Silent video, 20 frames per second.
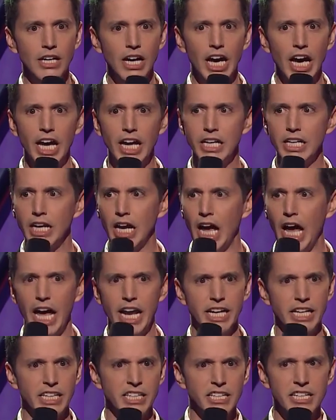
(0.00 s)
And, uh,
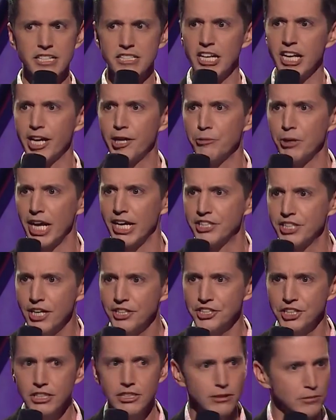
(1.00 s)
and he doesn't like it when I
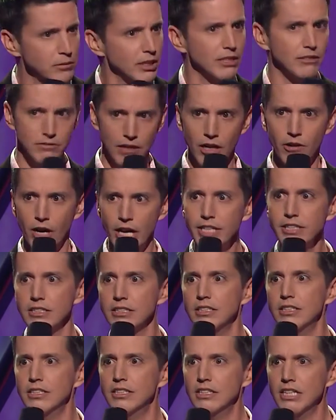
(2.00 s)
touch it. I'm like, all right.
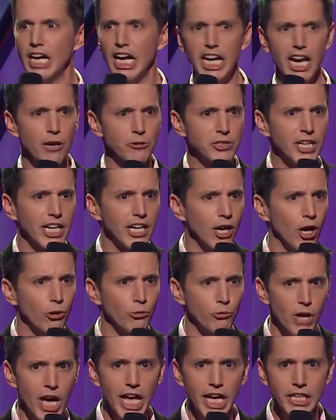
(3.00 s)
And now it's getting all
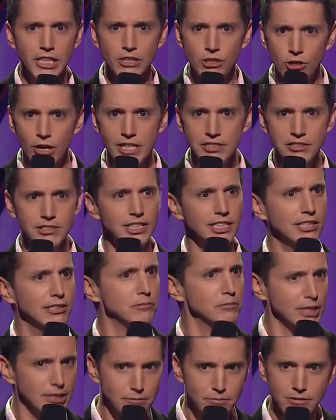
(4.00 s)
red and crusty. I'm
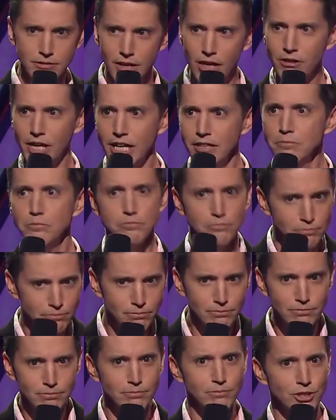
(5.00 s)
like, okay,
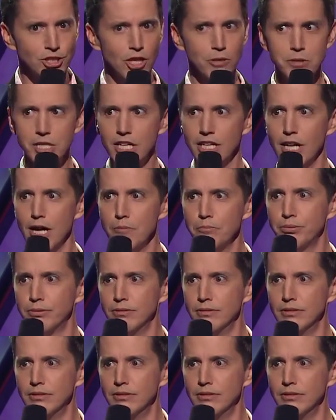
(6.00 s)
show me the lump.